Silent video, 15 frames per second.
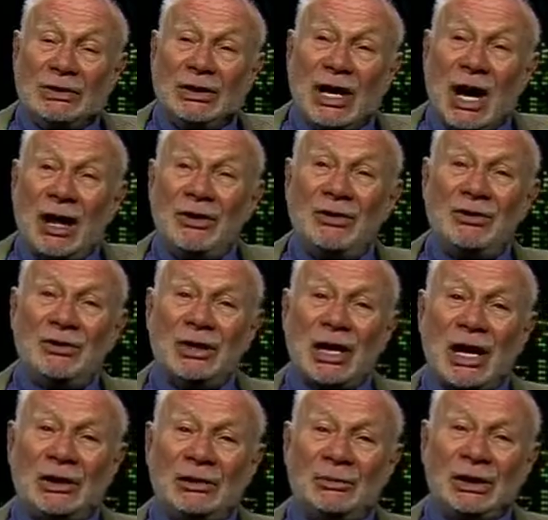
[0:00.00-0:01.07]
The other
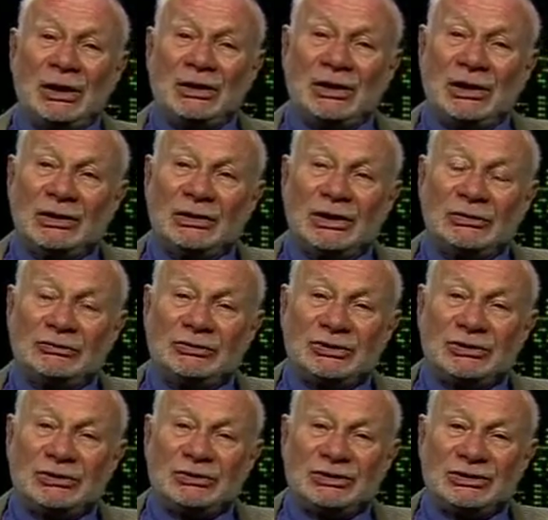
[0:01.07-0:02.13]
element that
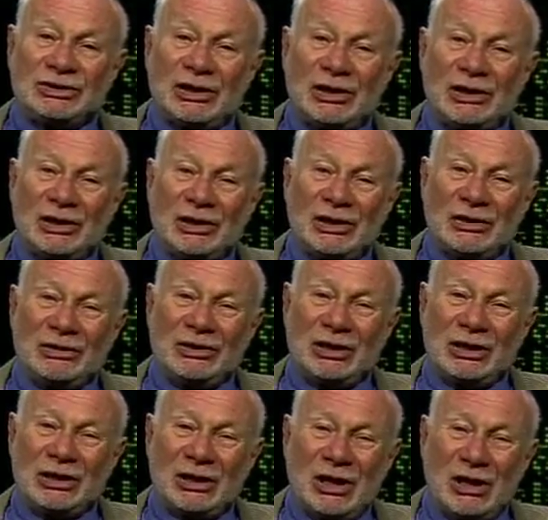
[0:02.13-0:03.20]
introduced uh,
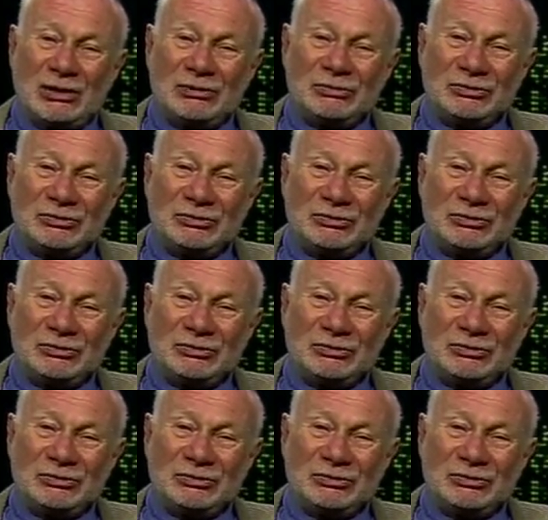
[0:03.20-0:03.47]
the uh,